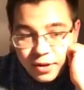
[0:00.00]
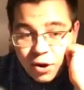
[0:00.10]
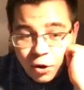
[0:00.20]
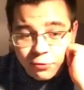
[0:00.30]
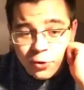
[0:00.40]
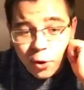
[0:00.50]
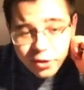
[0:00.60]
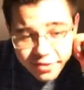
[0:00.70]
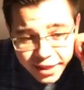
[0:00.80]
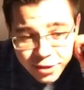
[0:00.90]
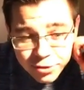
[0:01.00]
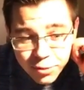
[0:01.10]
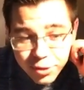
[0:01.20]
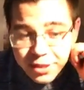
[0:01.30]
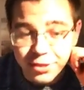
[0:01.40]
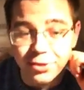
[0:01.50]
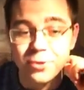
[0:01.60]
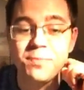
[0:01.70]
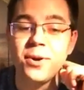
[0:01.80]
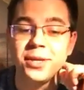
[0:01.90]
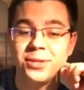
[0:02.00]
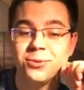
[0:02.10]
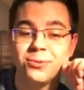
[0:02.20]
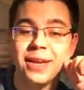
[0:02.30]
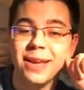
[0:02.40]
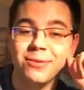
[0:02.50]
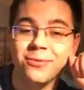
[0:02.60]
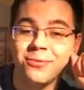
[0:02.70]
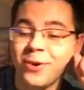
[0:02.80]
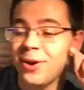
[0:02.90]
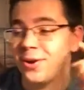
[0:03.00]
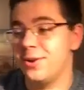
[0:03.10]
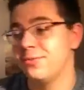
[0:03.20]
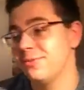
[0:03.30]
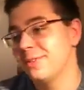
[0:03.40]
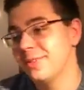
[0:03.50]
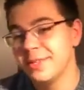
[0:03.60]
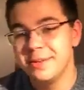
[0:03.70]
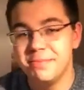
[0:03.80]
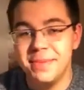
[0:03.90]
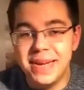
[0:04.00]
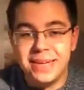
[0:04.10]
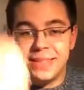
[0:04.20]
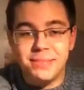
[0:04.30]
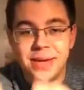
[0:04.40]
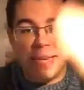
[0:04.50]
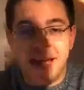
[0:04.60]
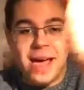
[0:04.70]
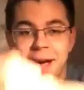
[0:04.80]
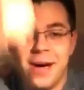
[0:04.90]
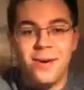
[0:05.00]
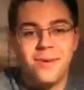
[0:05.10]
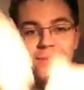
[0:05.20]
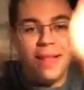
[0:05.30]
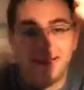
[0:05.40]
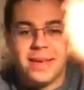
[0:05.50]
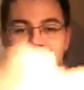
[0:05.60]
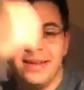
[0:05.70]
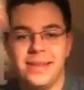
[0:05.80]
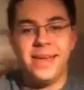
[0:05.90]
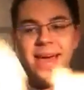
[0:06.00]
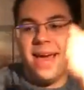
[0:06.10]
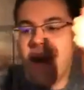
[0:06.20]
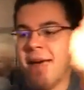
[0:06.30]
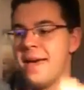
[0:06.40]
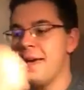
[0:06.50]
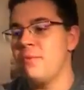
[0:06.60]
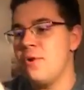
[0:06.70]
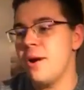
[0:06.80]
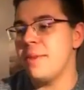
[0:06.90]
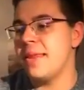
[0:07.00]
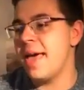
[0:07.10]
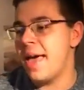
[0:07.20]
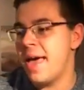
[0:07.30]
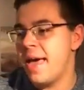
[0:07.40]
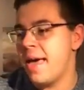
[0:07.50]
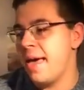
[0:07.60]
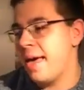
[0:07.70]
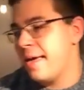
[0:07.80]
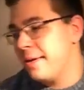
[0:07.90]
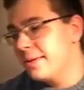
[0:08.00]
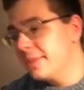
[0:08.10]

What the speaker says: Of course they're doing More Than You Know Part 2. What have you thought of? Milk the money cow. Milk it. Yeah, more money.